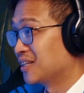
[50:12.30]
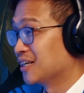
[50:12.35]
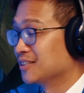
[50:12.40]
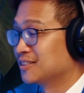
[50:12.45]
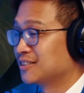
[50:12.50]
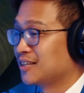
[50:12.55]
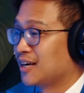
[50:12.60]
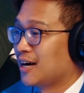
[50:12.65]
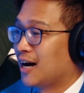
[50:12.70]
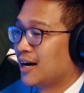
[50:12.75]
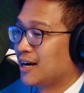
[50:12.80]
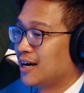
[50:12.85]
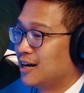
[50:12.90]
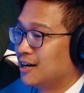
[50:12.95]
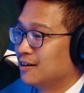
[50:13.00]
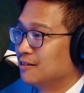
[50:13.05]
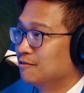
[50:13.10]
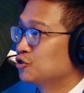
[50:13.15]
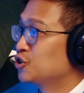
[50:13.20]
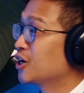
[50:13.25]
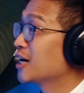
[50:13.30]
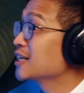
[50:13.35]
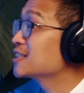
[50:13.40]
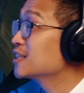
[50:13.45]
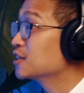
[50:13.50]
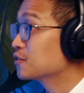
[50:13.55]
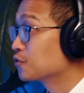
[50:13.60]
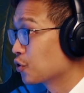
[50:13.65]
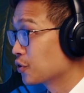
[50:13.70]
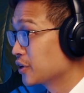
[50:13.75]
They say I have
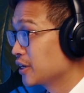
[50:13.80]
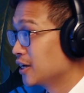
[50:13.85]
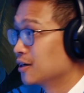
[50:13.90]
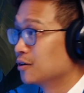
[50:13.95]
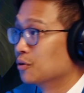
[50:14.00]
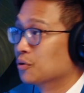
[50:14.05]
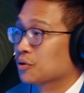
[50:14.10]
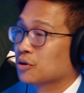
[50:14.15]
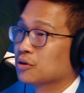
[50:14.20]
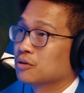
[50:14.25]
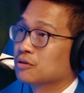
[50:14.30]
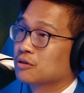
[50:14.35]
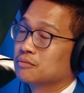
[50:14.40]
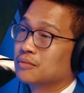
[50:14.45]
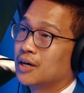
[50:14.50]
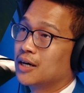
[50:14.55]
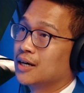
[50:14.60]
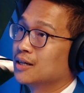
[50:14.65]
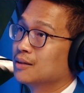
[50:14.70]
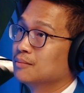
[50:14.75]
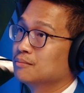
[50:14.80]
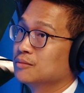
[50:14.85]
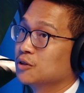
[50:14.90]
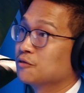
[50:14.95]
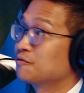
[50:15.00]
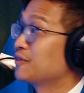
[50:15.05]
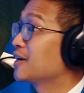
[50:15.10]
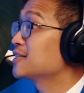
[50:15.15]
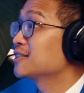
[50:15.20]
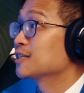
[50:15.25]
chest dysphoria or
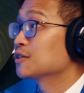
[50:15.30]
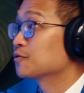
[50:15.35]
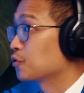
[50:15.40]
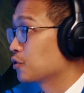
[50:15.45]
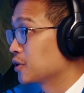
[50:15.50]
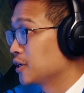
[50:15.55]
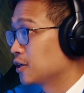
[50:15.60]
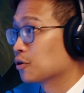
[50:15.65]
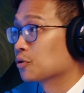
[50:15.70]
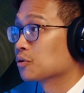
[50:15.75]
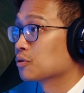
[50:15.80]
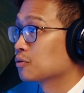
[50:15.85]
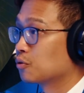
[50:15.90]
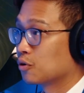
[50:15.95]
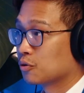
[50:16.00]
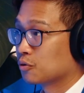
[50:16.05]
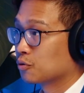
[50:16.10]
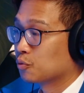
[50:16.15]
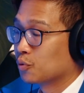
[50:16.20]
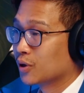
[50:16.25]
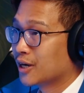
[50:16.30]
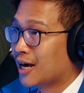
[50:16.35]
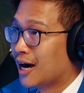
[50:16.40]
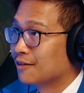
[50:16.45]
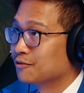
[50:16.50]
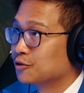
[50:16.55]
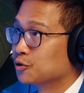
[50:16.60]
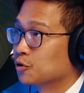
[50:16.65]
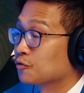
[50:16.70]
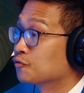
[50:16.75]
face dysphoria or what
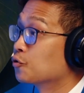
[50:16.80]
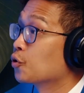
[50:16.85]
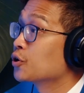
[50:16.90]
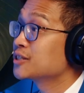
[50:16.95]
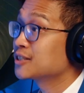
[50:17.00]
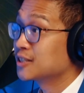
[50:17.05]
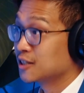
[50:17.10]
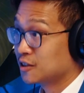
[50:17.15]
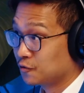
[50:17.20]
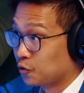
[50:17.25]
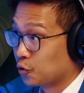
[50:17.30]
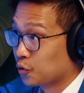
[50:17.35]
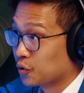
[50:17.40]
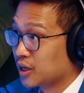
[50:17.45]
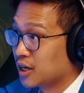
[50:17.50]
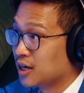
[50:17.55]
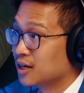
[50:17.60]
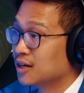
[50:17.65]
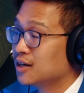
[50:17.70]
have you, or voice dysphoria.